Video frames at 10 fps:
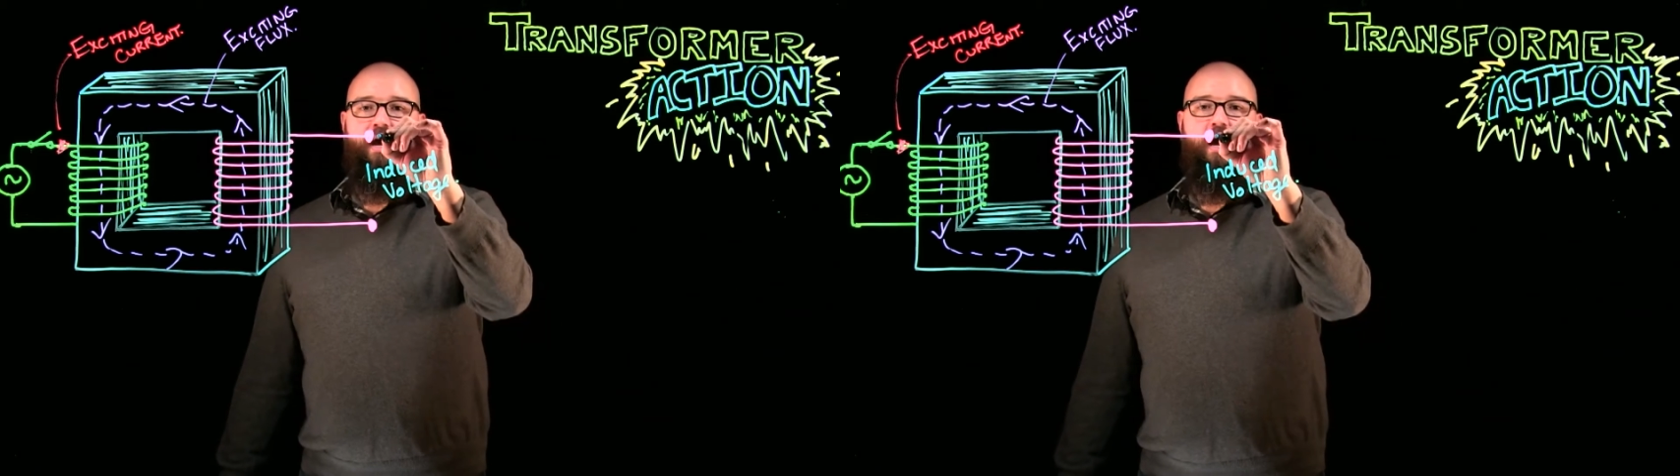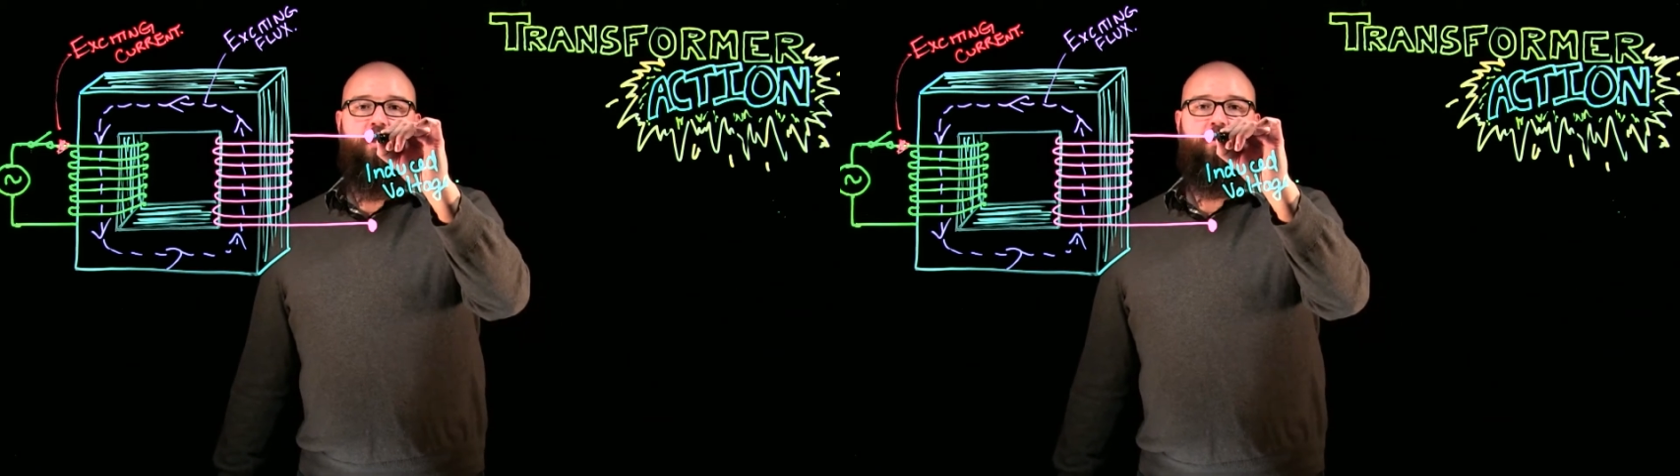
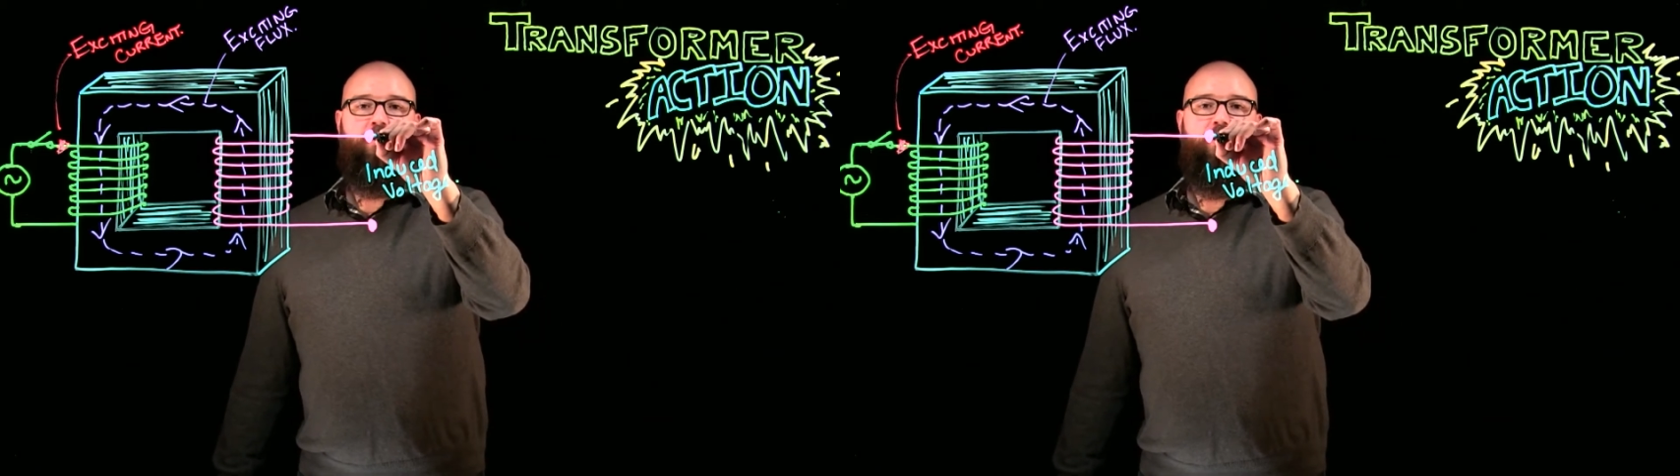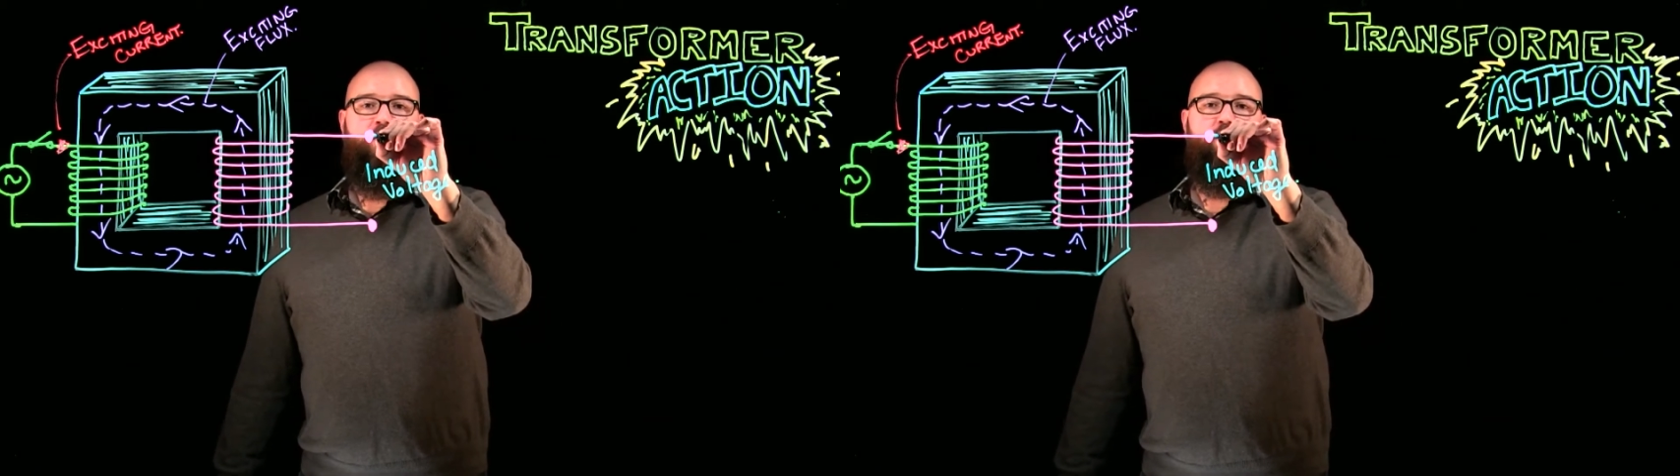a
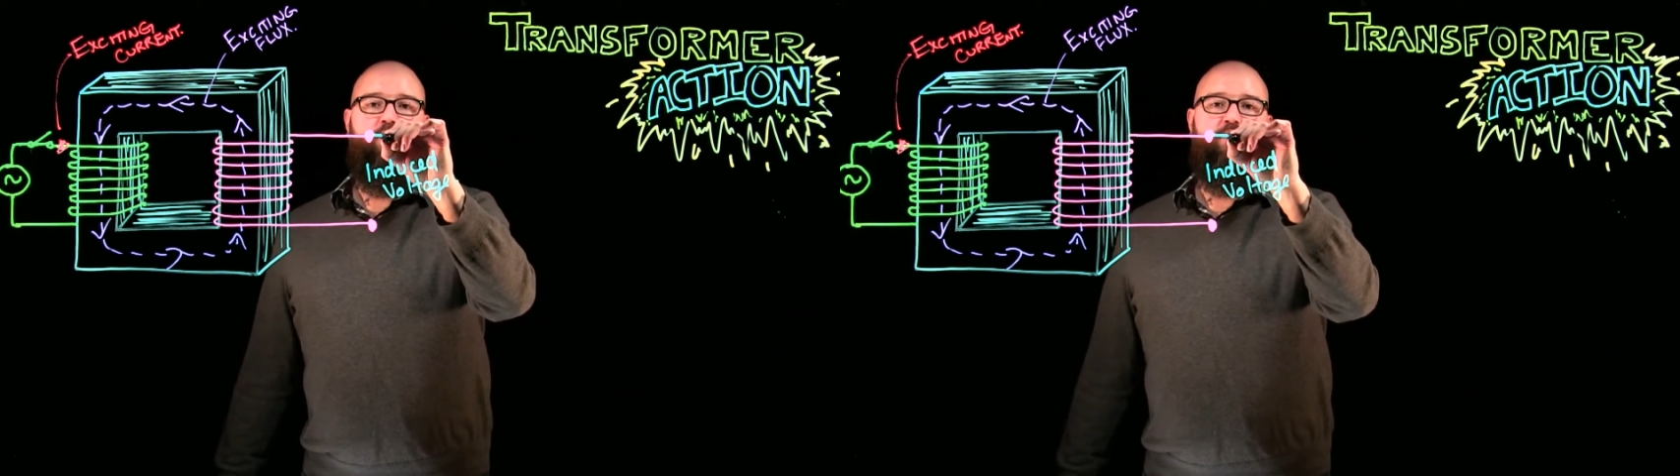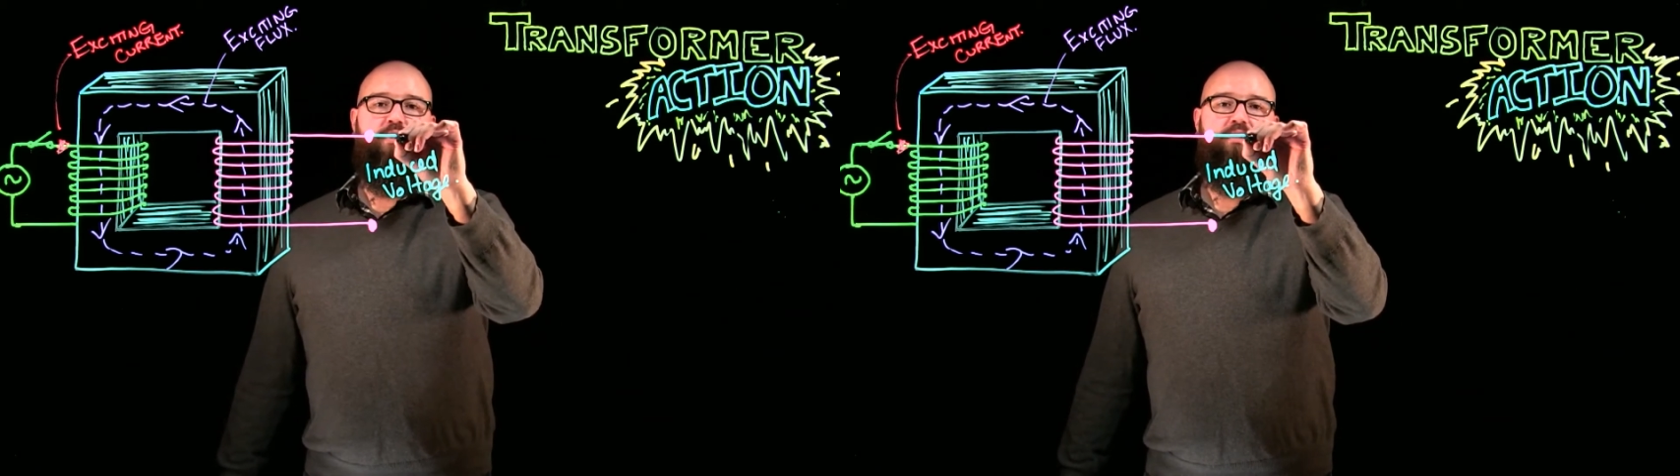
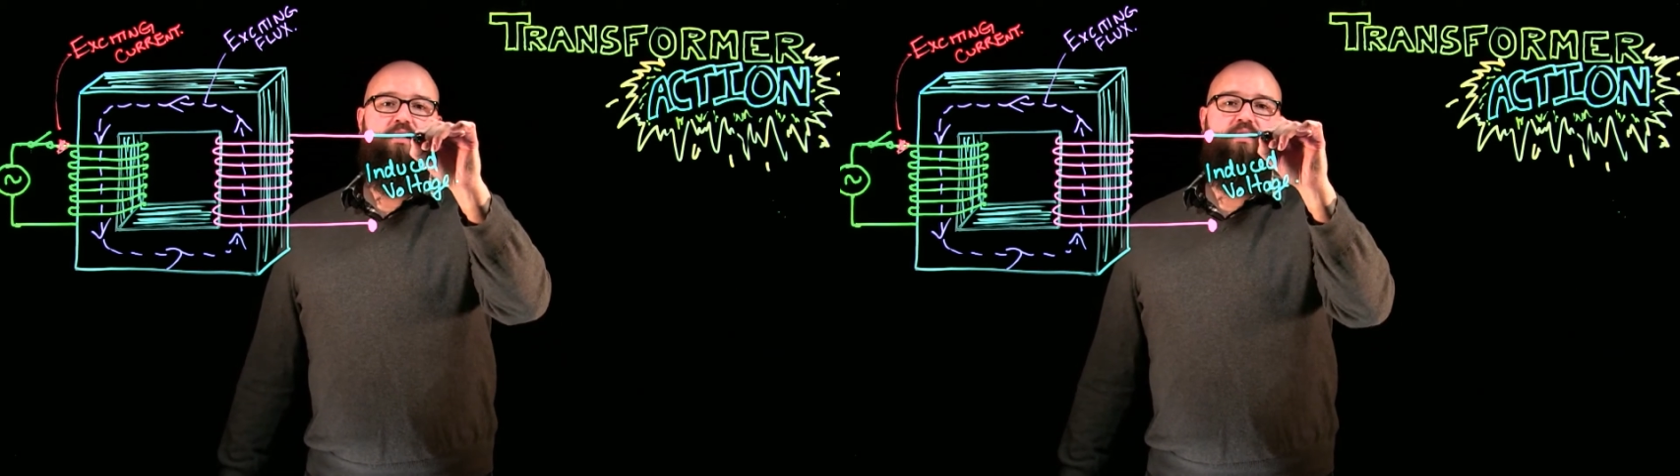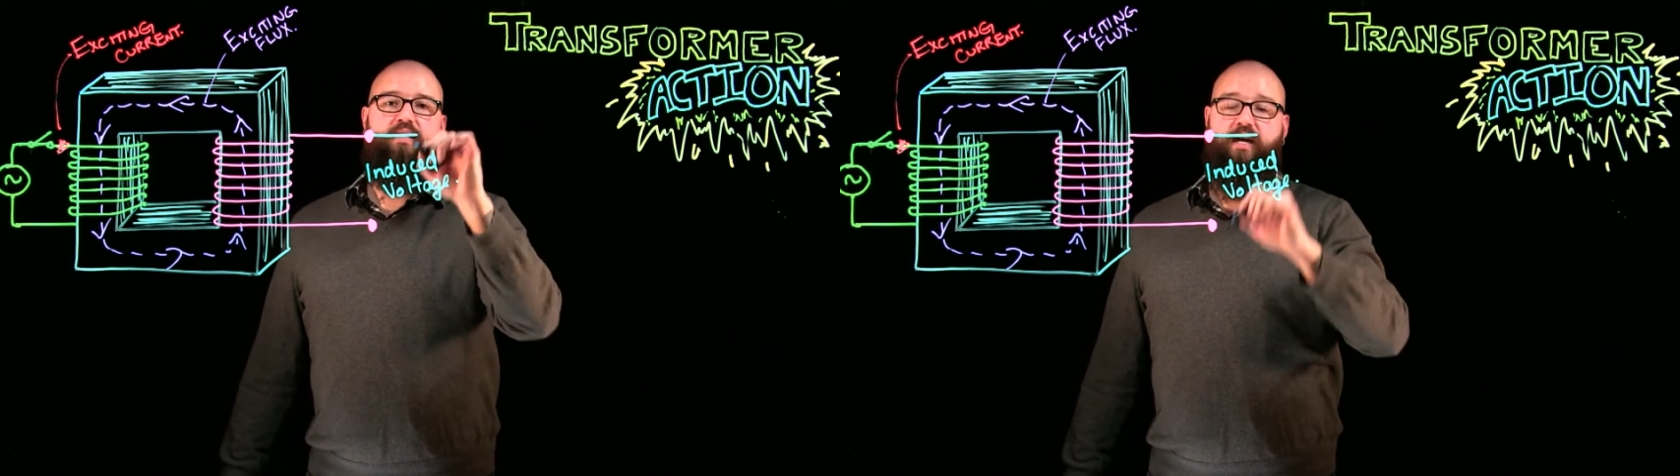load to
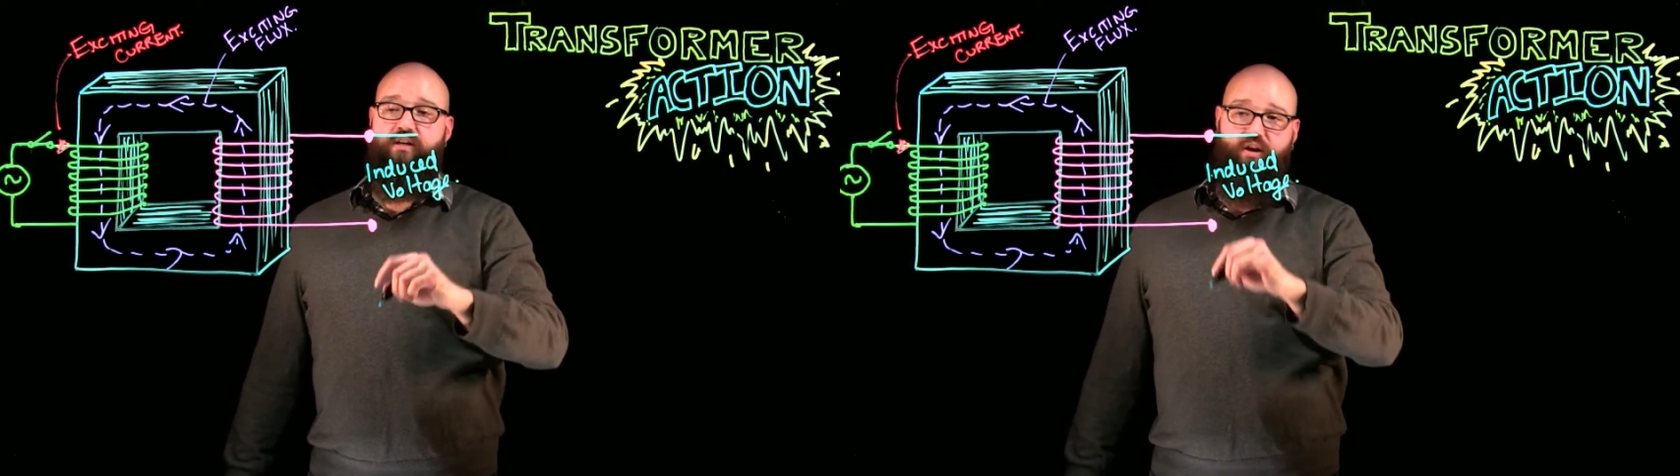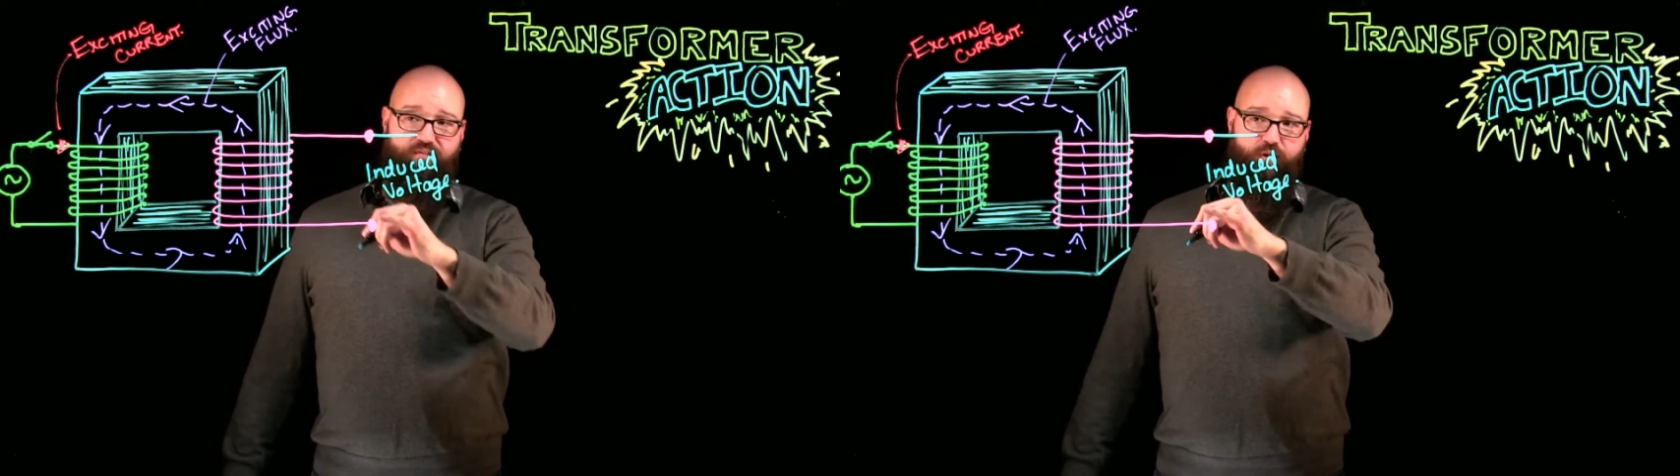the
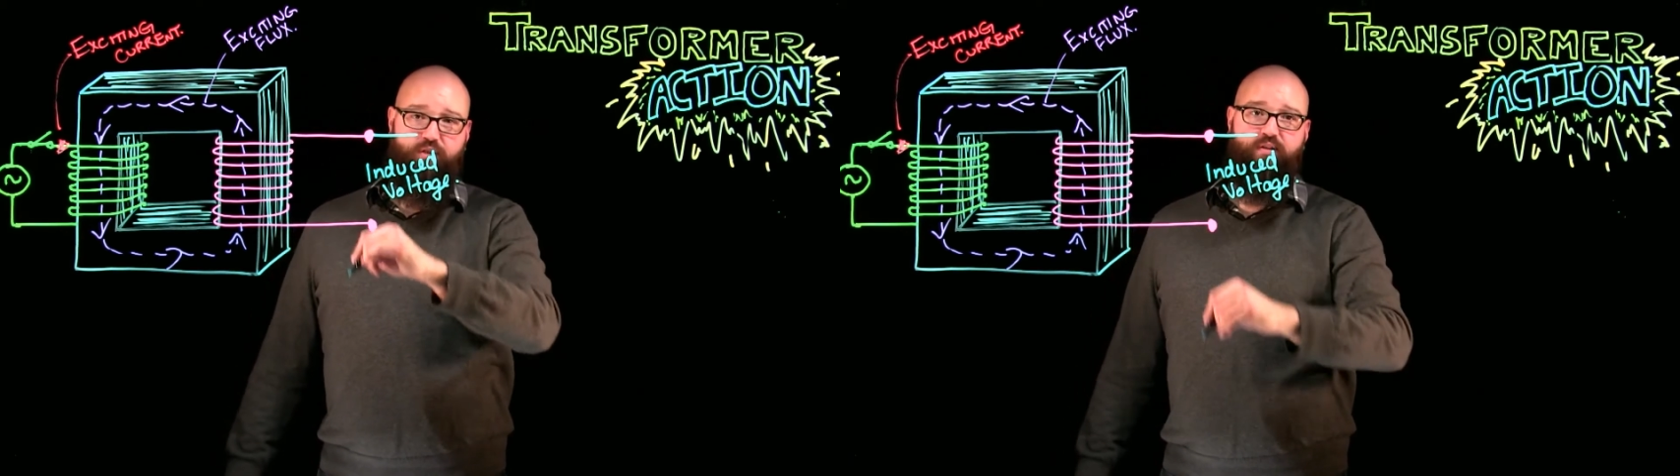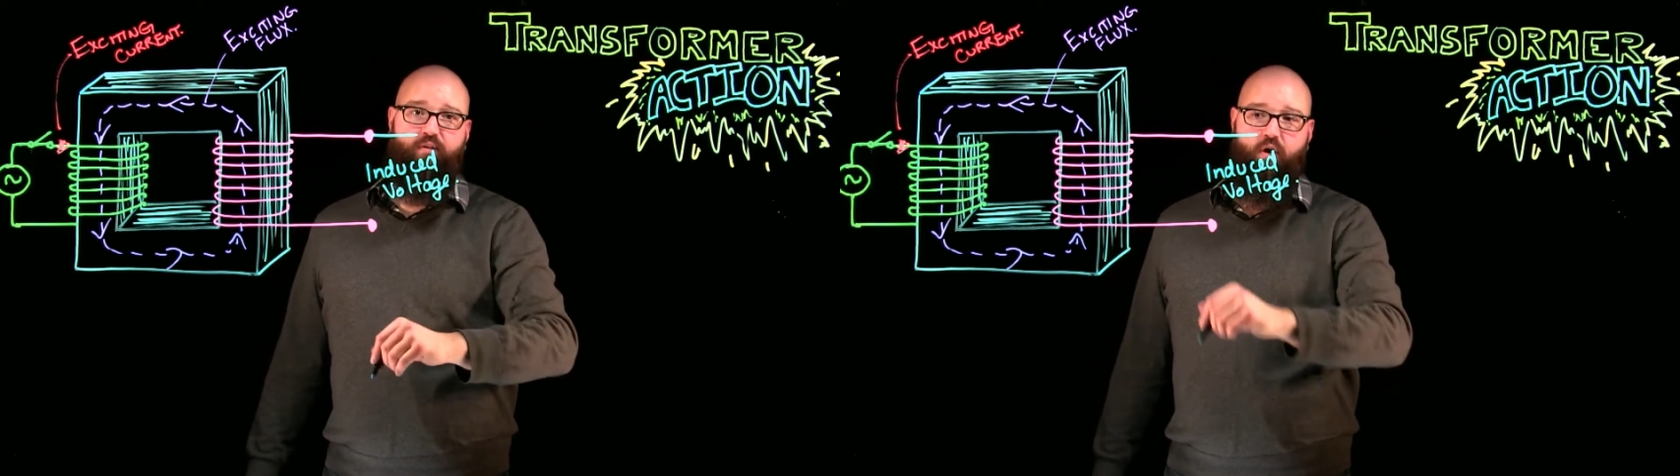secondary,
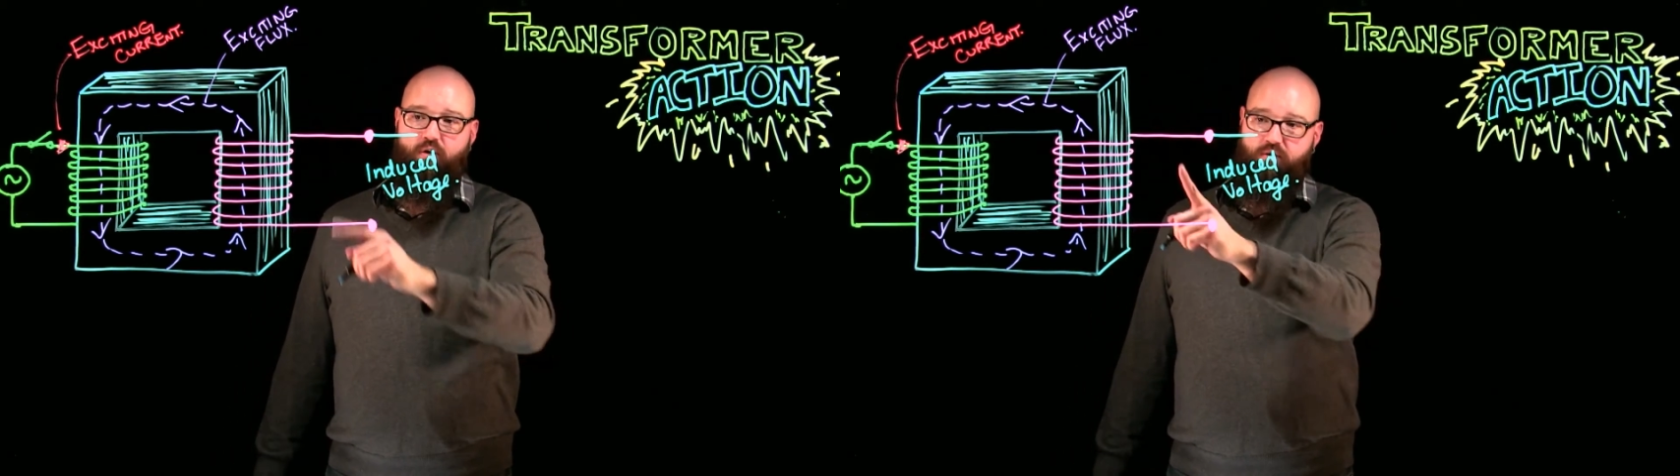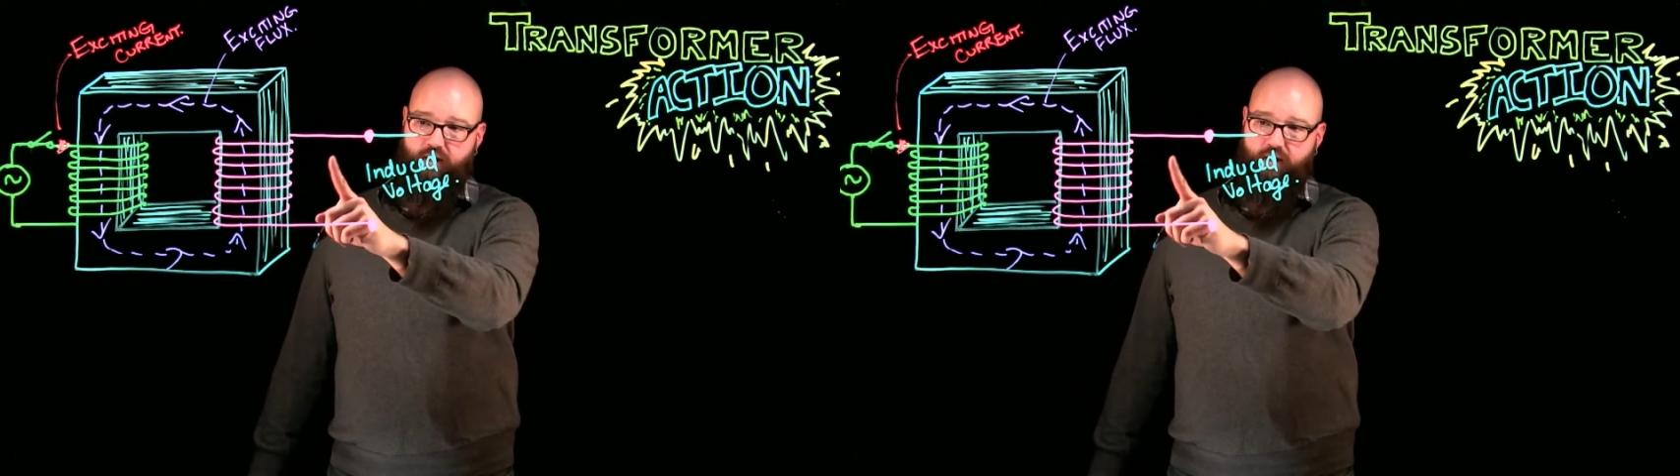first of all,